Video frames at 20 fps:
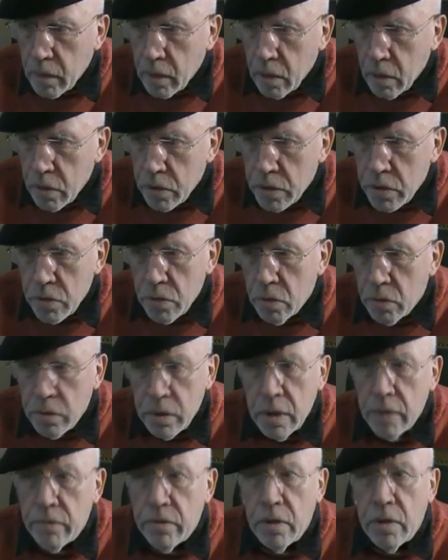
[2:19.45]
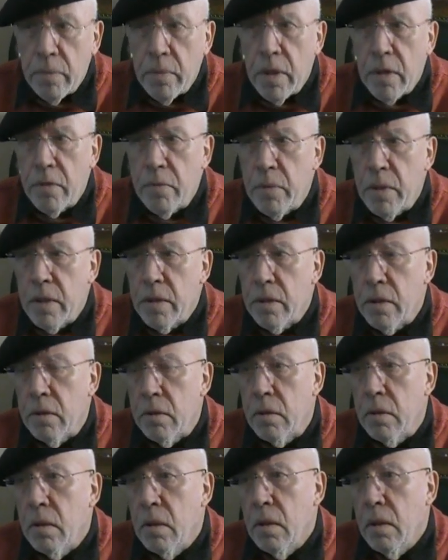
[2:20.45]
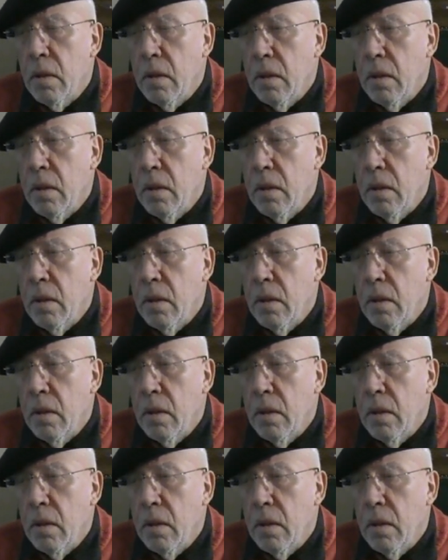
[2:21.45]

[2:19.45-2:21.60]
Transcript: because she's not really very mathematical.